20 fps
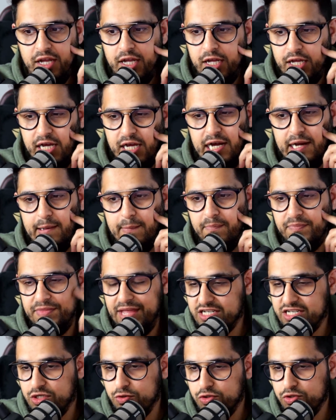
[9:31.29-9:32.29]

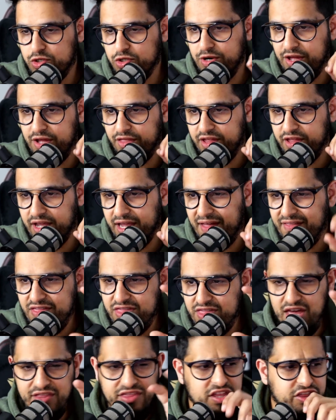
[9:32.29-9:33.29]
That's also another thing. And then
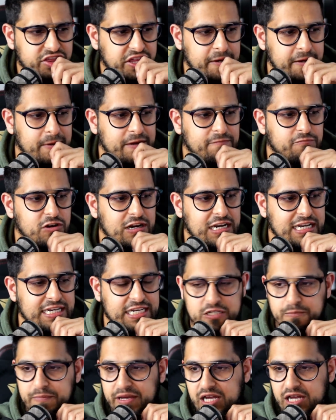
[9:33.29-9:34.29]
the other thing we really need
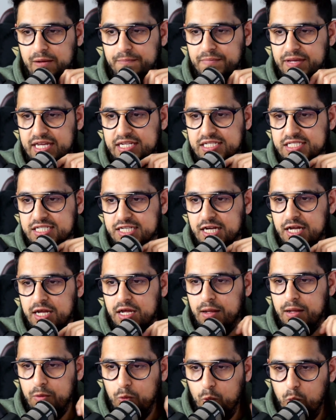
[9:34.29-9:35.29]
to pick up is,
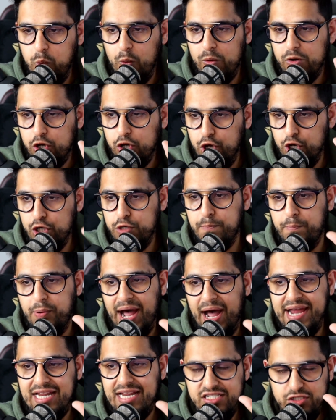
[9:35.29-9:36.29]
could
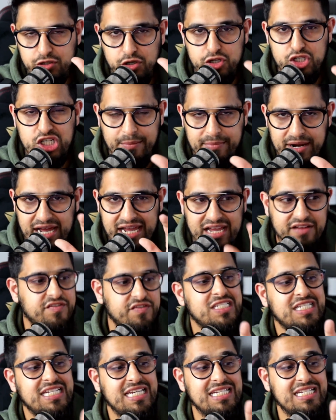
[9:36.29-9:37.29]
Binance or Gemini have
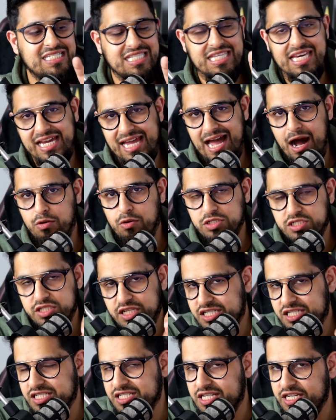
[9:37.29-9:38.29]
seized the account? This
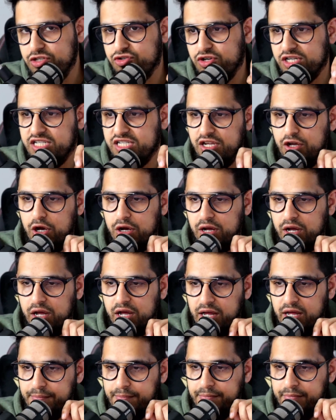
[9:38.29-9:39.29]
is an interesting,
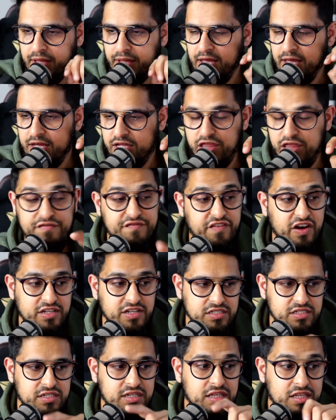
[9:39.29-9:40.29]
the
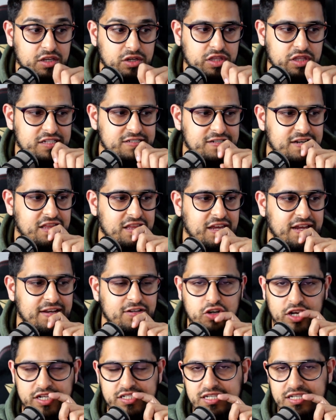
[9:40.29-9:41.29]
funds. This is another
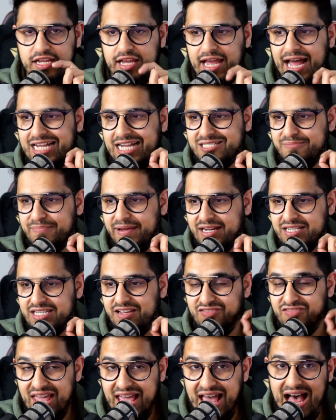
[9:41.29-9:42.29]
interesting aspect. If
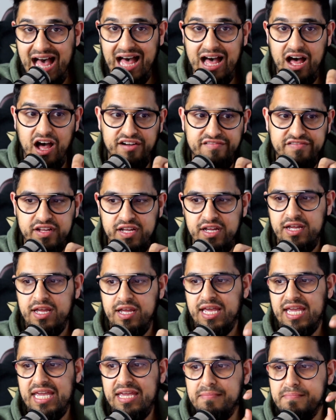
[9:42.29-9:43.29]
they have,
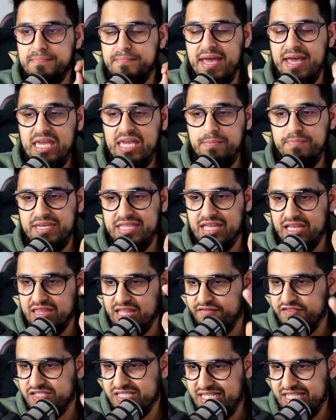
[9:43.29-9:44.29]
it may be that they've
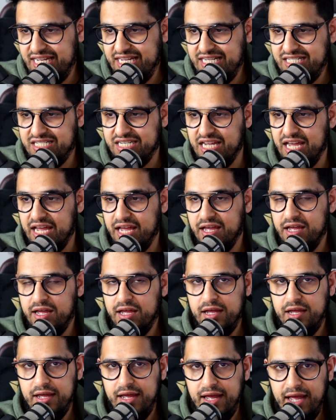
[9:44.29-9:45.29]
seized it
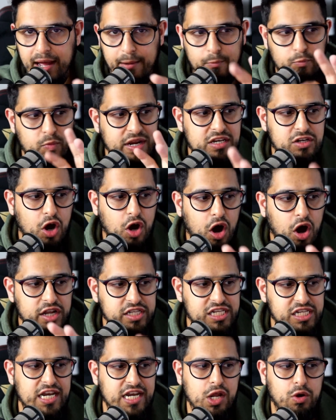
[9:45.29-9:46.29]
and we can't
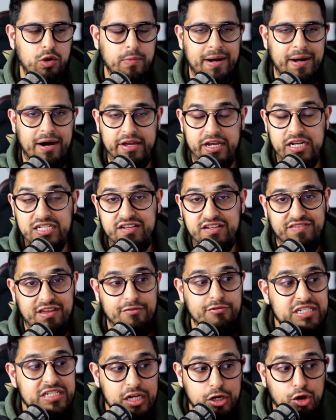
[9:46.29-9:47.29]
yet know about it. Because if there
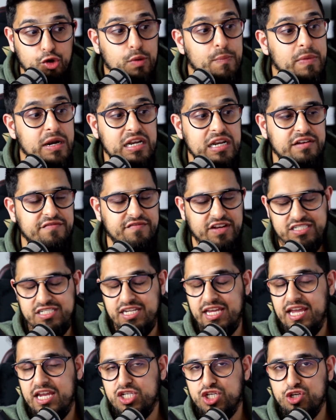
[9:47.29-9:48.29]
is a criminal
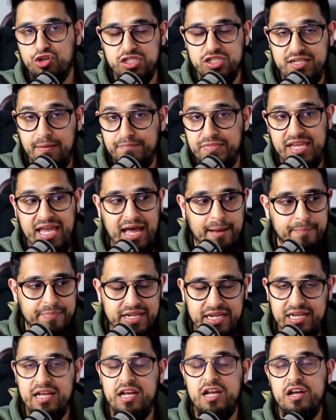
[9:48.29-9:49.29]
investigation or something
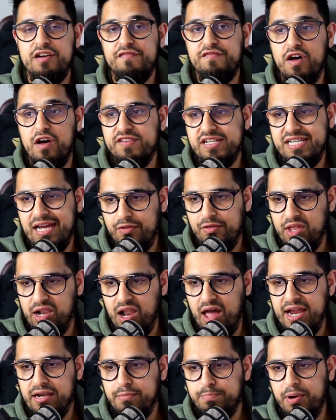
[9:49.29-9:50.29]
happening further down the
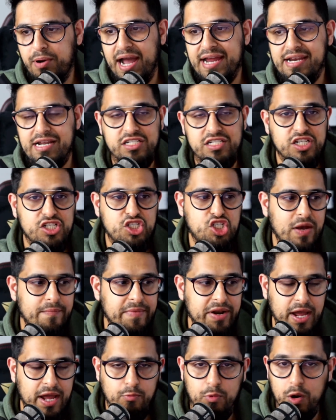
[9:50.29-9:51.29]
line, Binance and
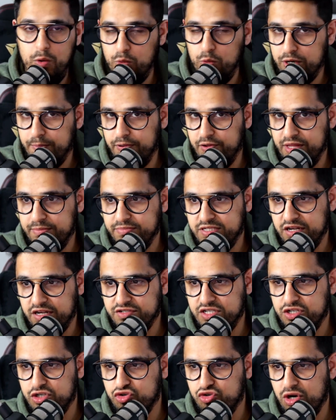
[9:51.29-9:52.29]
Gemini won't want to put themselves
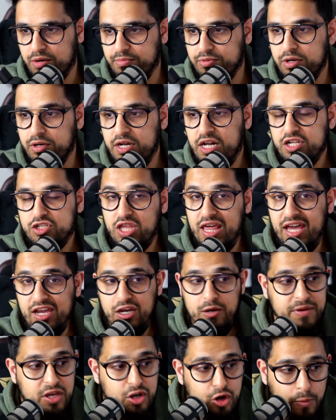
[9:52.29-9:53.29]
into trouble. So that could
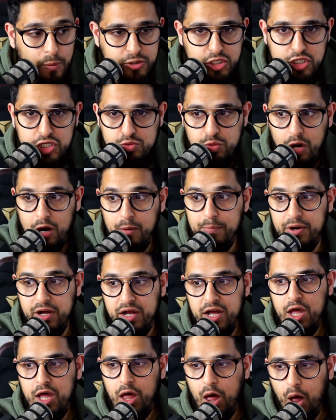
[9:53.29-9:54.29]
be an option as well. But
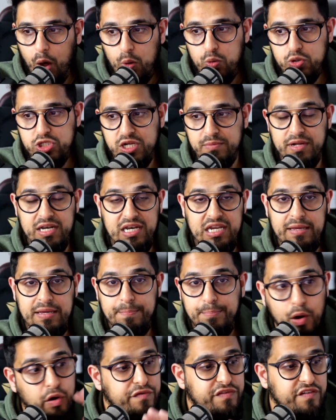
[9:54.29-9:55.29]
ultimately,
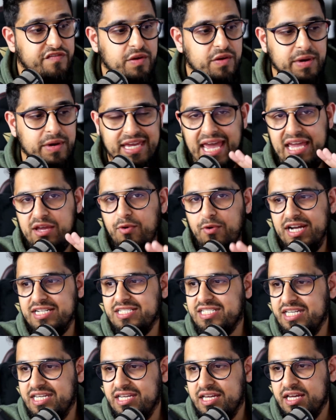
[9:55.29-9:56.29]
both of them are
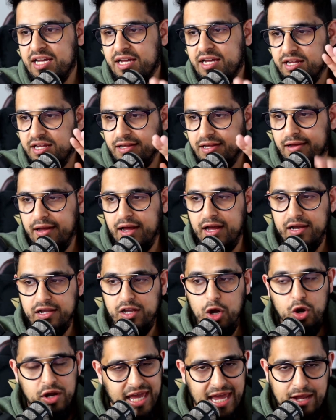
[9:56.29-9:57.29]
KYC
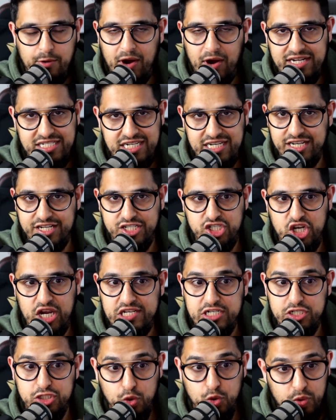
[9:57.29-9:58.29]
KYC
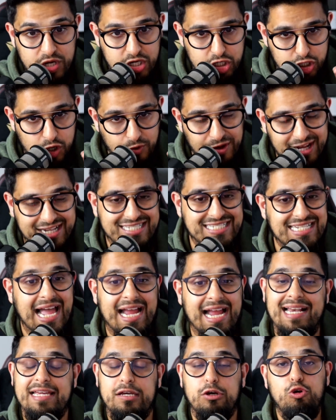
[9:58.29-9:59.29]
exchanges. So we should know
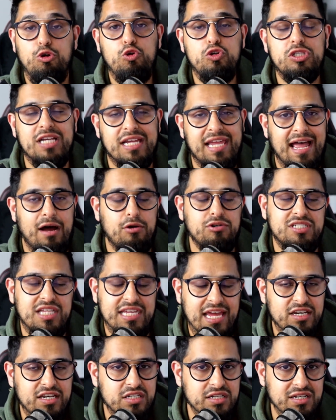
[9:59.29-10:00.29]
exactly whose accounts they
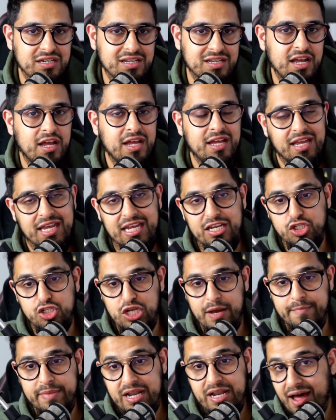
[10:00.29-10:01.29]
entered in
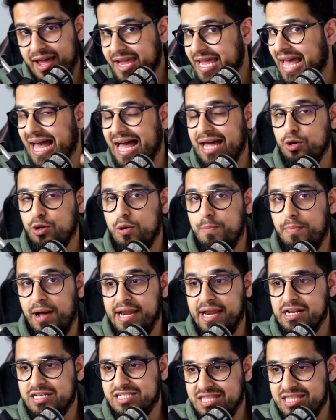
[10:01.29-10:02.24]
Gemini and on Binance.